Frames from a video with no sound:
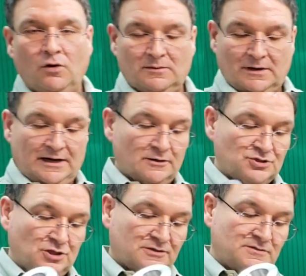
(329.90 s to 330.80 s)
wanted my air
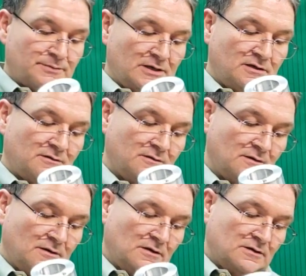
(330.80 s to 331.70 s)
chuck to be.
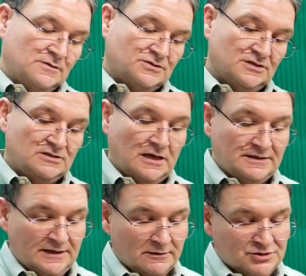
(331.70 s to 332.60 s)
So I slide
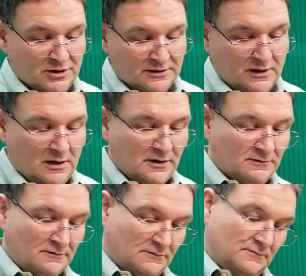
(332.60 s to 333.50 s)
the air chuck on.